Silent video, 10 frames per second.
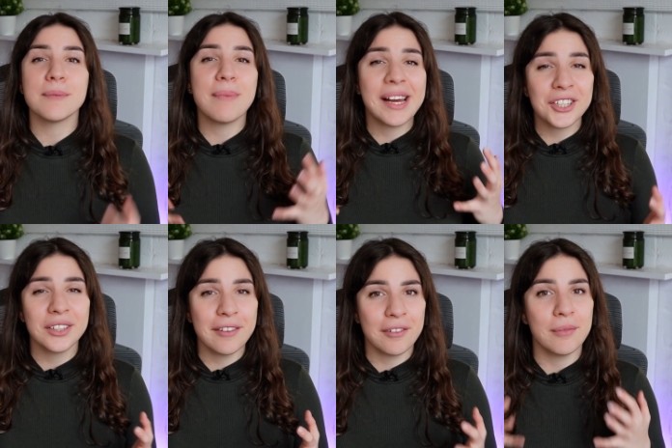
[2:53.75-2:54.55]

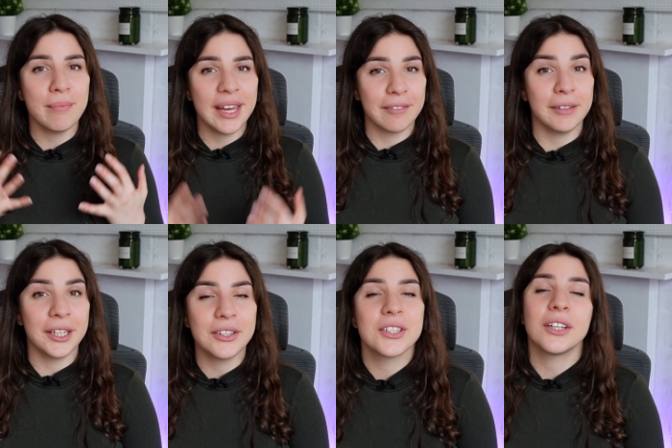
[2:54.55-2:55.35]
especially if you make
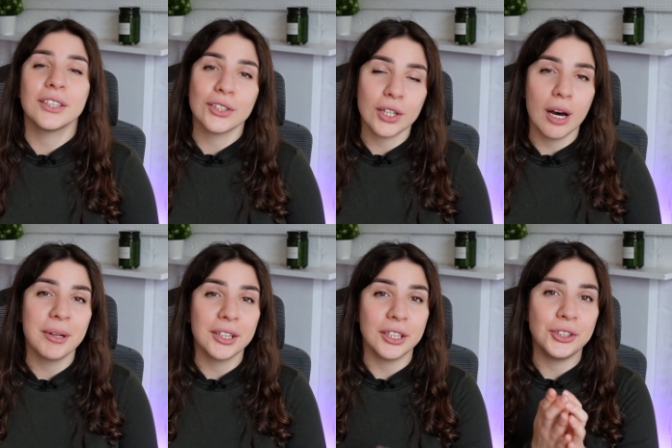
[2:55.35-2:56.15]
videos on the
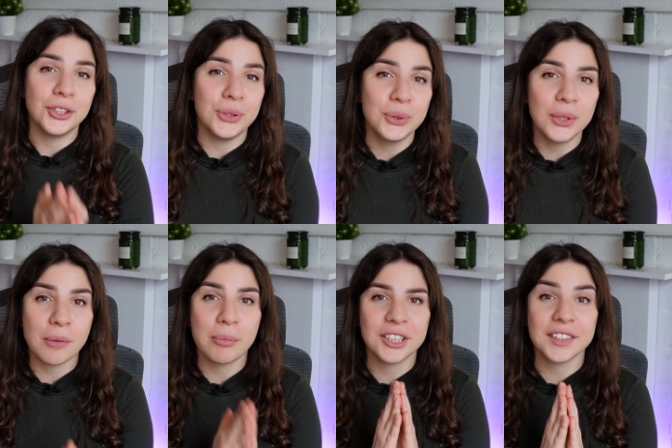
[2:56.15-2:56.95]
topic that you
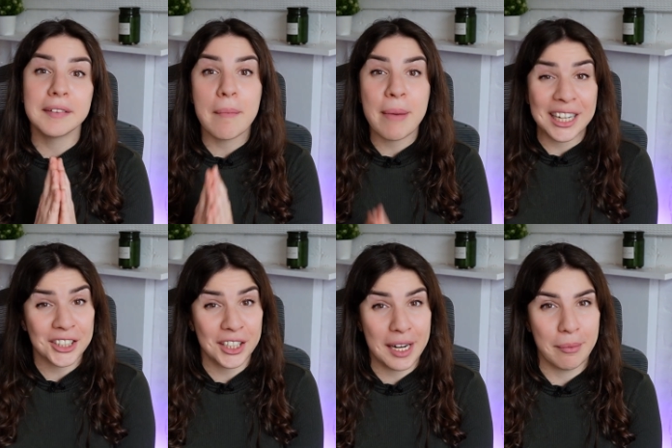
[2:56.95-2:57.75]
are personally
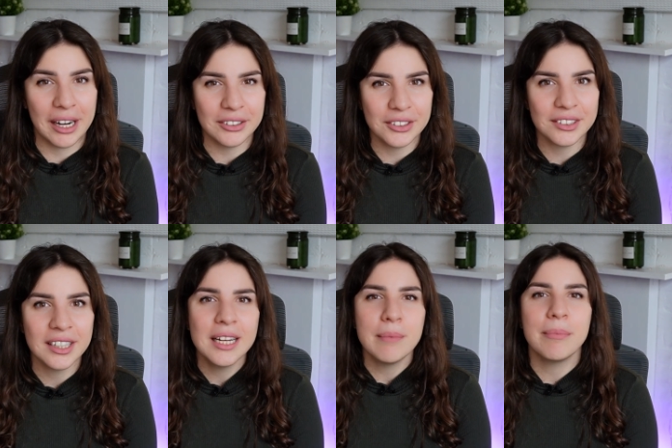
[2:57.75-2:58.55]
passionate about
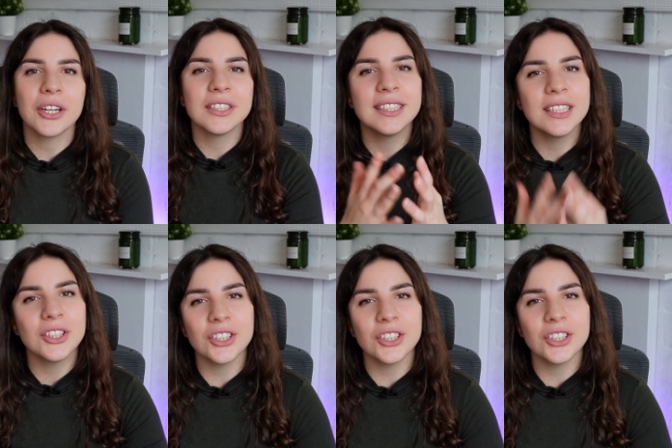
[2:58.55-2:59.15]
because this